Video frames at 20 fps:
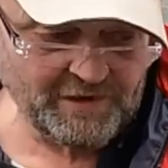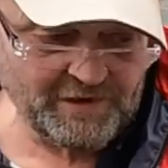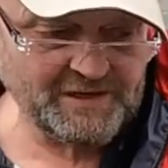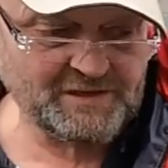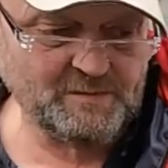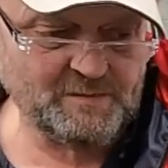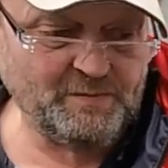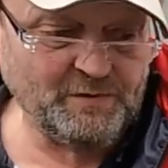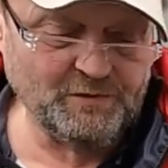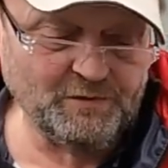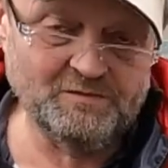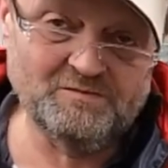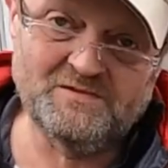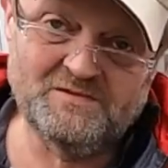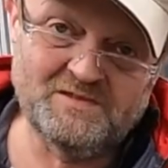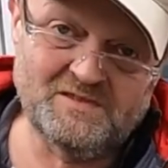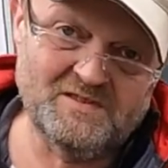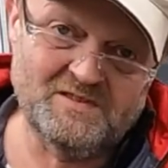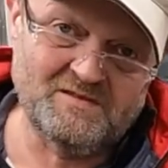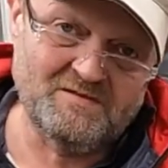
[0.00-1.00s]
need to put
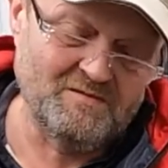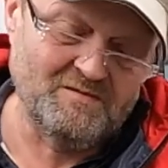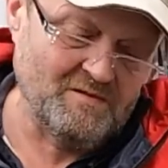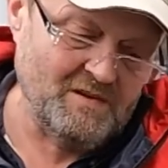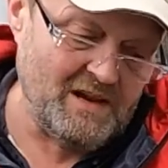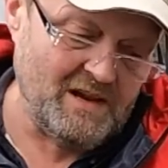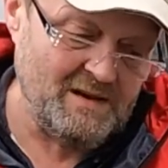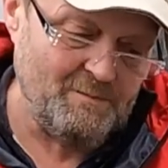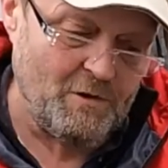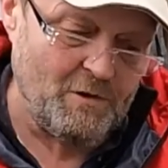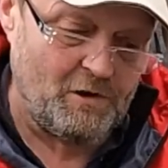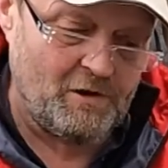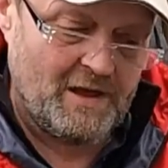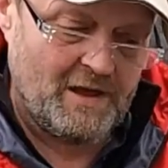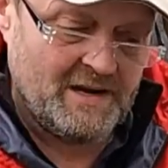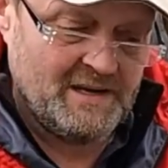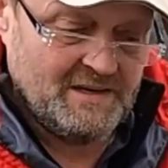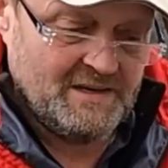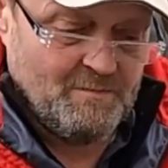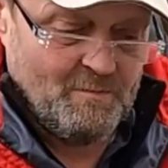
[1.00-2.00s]
any
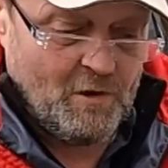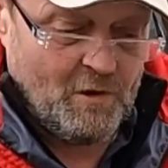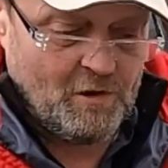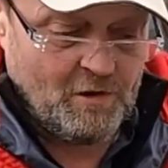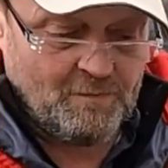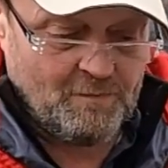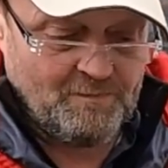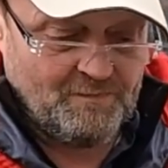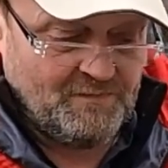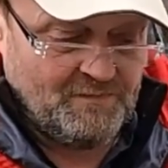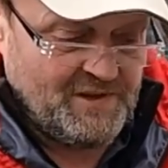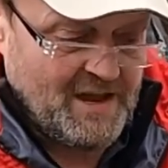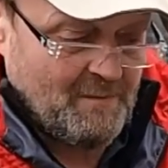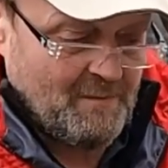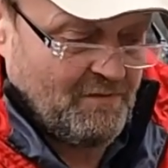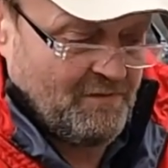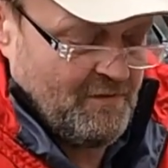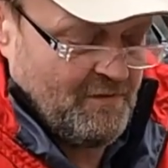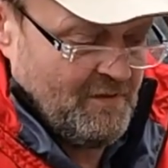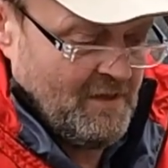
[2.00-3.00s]
more
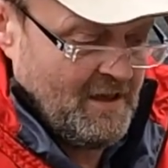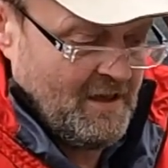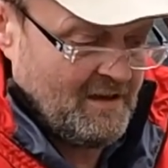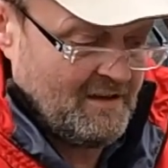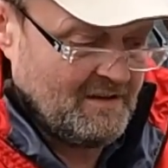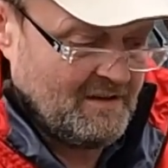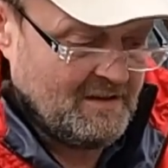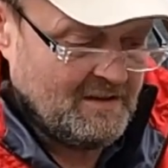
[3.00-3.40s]
depth than that,